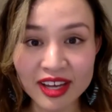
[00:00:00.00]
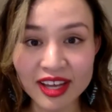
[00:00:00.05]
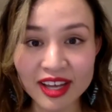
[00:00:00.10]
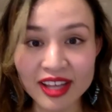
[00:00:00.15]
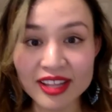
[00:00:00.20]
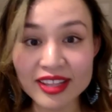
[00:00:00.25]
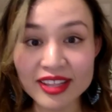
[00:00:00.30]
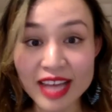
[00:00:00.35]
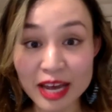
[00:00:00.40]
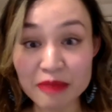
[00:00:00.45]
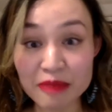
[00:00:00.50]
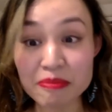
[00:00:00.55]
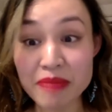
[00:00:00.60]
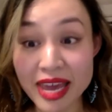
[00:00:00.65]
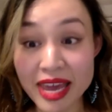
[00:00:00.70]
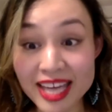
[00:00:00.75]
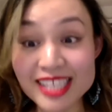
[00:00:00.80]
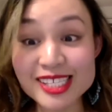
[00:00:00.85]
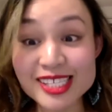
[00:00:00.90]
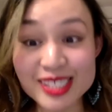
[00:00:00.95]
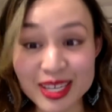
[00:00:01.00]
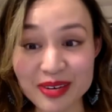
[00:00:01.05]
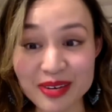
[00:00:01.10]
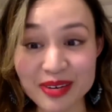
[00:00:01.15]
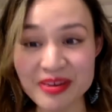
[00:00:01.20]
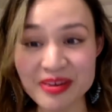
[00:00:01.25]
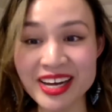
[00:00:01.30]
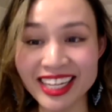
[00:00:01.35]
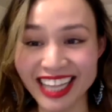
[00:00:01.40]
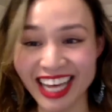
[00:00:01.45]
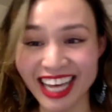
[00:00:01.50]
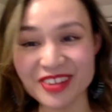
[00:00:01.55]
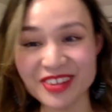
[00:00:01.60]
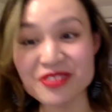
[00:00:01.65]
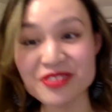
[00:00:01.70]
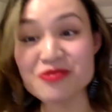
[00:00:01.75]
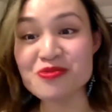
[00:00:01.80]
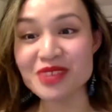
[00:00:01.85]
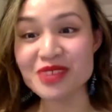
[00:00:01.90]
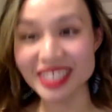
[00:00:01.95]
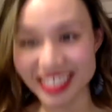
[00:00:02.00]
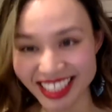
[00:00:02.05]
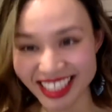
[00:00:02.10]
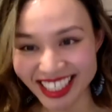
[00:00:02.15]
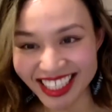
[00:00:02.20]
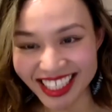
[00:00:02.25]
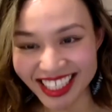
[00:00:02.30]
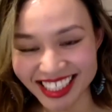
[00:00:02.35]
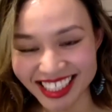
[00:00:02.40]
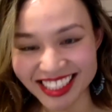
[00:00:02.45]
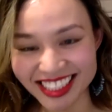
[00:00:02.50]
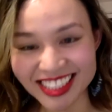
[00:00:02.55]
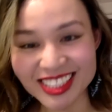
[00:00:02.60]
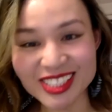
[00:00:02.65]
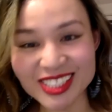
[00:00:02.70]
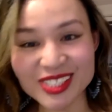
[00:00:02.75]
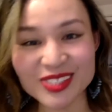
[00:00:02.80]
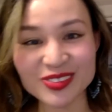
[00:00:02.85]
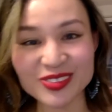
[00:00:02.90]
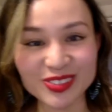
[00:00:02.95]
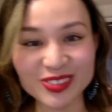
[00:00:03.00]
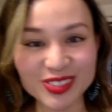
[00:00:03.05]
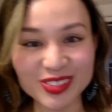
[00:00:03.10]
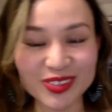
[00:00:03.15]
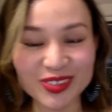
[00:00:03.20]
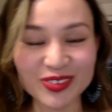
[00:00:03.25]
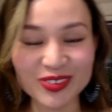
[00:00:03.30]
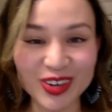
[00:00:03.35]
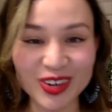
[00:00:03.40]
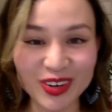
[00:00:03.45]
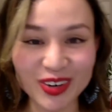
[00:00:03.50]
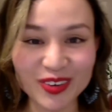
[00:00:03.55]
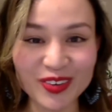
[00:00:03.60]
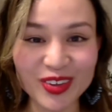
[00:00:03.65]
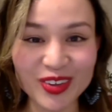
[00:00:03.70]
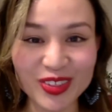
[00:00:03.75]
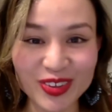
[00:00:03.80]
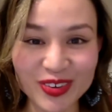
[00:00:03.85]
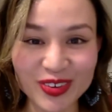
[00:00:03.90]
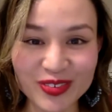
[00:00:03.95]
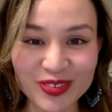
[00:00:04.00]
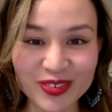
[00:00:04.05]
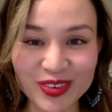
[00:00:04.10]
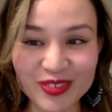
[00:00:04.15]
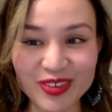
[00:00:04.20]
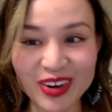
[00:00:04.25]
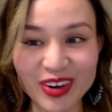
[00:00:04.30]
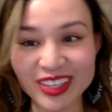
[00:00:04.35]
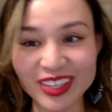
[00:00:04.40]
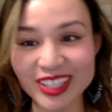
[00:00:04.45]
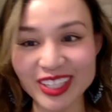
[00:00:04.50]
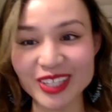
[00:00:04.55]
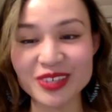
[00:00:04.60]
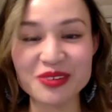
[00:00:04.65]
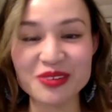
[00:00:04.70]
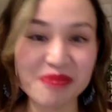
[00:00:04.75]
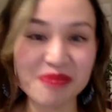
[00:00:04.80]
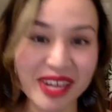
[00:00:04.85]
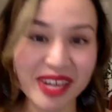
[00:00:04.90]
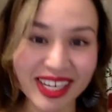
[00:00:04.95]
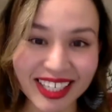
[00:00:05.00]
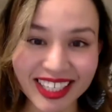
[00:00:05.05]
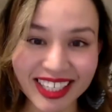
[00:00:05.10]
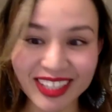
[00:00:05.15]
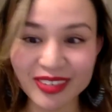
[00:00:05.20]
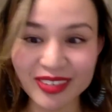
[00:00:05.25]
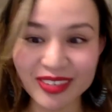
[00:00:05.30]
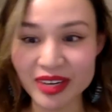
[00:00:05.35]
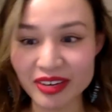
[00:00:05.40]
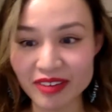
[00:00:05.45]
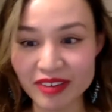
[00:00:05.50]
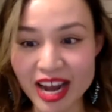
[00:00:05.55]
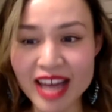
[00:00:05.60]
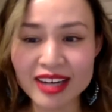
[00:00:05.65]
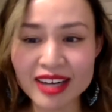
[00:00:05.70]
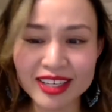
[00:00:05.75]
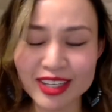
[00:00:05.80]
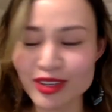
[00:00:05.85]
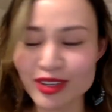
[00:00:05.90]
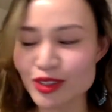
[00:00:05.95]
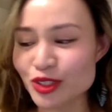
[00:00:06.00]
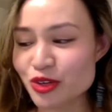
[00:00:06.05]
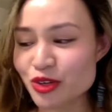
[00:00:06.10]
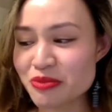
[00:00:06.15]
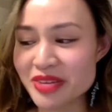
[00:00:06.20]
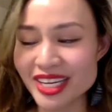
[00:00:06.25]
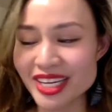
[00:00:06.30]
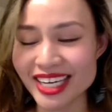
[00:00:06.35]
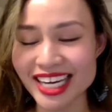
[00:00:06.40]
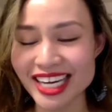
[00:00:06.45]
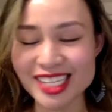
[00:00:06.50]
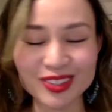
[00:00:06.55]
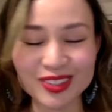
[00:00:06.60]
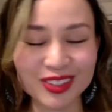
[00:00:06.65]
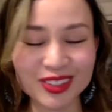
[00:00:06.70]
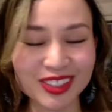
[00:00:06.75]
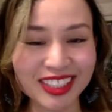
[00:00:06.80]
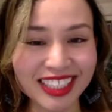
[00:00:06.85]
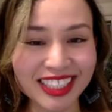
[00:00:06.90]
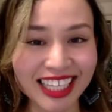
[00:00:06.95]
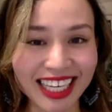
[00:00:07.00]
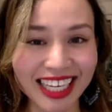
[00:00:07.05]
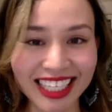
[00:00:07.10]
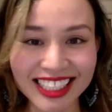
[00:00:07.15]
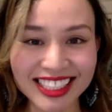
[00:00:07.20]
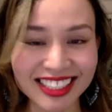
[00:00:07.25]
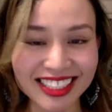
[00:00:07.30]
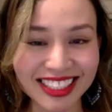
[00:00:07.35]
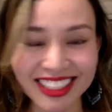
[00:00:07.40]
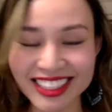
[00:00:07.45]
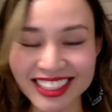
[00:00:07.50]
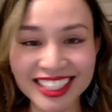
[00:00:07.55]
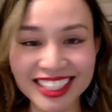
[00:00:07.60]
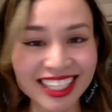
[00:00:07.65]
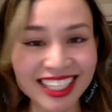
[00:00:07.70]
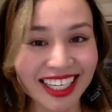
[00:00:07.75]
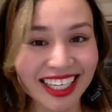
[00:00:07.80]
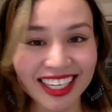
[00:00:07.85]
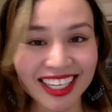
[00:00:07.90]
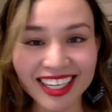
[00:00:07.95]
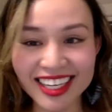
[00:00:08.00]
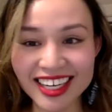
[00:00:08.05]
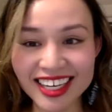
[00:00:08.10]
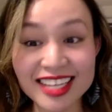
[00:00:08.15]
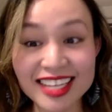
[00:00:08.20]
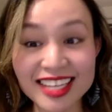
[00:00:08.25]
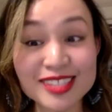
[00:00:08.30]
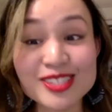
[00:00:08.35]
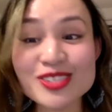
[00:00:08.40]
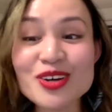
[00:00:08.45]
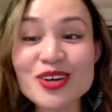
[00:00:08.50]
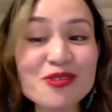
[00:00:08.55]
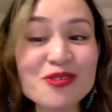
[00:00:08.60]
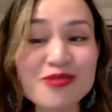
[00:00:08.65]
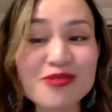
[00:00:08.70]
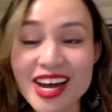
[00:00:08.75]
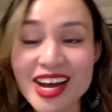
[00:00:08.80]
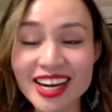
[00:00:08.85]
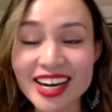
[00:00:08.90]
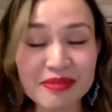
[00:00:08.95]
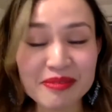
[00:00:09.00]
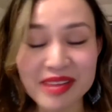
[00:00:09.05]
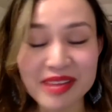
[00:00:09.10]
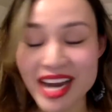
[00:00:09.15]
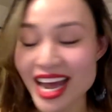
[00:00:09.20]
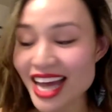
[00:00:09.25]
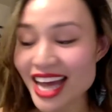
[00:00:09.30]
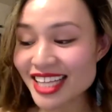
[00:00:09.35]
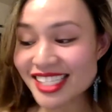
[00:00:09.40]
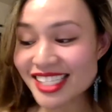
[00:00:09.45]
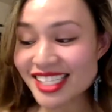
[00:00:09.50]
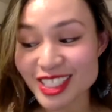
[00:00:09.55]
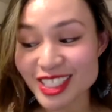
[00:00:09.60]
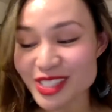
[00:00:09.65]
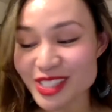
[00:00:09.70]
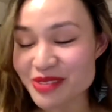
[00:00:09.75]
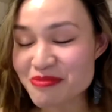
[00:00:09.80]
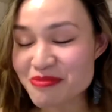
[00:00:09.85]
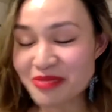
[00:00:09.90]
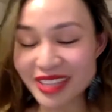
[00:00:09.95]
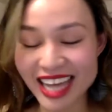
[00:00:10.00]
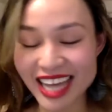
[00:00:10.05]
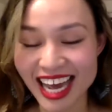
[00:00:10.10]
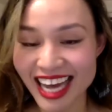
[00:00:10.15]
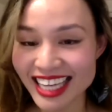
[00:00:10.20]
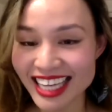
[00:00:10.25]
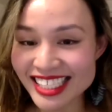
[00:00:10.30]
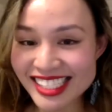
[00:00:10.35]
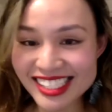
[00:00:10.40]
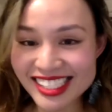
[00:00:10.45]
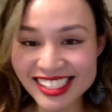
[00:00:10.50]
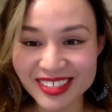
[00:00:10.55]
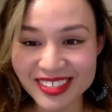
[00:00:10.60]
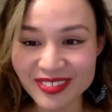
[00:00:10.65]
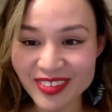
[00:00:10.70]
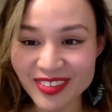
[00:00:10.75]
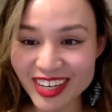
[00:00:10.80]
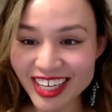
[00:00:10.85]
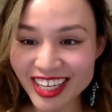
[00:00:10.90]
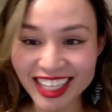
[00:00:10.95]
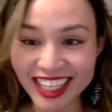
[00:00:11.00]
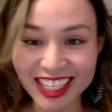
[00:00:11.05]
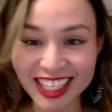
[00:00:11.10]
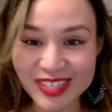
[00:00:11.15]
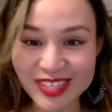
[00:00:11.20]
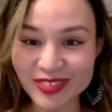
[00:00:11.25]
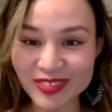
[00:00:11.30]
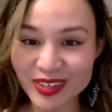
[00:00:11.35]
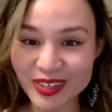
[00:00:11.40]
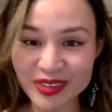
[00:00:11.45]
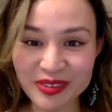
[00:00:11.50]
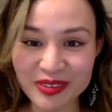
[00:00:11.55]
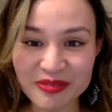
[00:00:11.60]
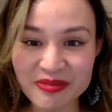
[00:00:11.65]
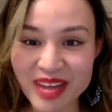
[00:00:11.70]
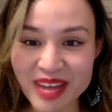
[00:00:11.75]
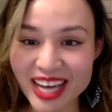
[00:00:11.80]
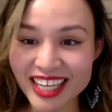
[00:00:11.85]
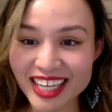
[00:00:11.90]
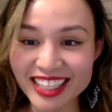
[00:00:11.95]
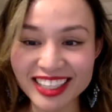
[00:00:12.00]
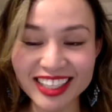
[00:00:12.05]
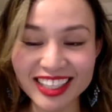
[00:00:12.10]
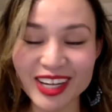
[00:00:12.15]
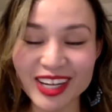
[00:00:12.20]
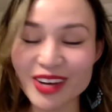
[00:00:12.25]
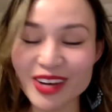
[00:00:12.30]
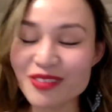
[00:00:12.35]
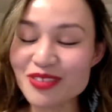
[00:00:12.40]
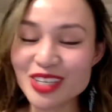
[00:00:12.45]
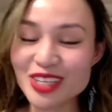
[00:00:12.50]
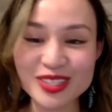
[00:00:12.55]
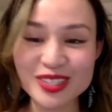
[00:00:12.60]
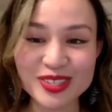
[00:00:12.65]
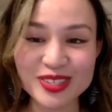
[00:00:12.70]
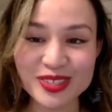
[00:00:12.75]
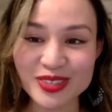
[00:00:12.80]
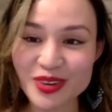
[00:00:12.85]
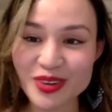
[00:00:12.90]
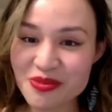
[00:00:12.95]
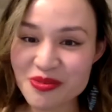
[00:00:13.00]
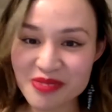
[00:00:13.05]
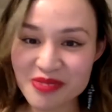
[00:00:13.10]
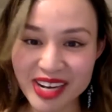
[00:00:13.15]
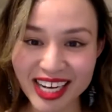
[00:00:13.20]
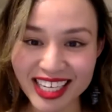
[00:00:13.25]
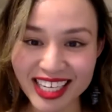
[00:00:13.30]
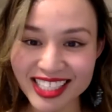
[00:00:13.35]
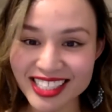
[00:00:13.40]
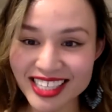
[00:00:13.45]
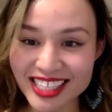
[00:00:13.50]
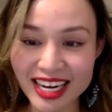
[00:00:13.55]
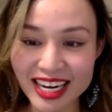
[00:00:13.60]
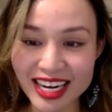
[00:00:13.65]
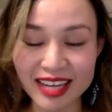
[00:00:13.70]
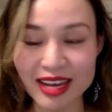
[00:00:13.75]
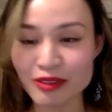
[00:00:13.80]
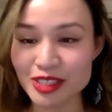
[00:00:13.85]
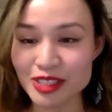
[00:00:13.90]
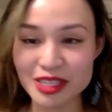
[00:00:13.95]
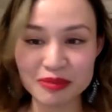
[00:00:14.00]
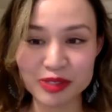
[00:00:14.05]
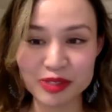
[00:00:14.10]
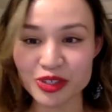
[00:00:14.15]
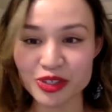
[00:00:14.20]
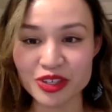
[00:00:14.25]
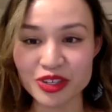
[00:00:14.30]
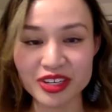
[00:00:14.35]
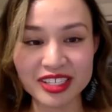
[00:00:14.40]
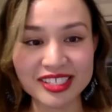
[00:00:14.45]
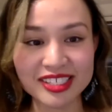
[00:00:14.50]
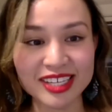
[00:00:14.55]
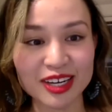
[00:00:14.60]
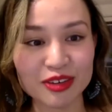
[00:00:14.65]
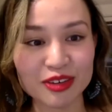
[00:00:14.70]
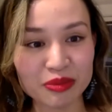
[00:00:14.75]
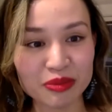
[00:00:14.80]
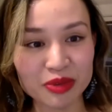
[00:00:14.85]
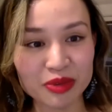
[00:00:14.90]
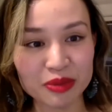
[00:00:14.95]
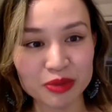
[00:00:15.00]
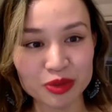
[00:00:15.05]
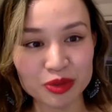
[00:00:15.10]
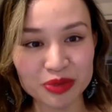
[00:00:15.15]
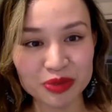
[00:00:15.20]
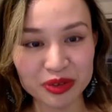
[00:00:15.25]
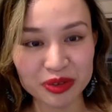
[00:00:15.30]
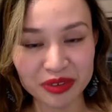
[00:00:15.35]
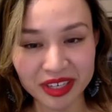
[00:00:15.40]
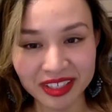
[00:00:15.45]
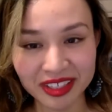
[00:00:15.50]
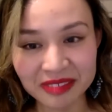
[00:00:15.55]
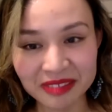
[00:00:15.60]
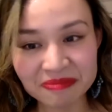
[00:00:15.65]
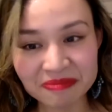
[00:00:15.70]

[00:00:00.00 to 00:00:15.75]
that makes them like willing to work with you for very little money or whatever. And you know, don't be an asshole. Like, just, it's so fun. I mean, I had such a blast making this film. I loved it so much, and which I'm sure you can tell from the blooper reel.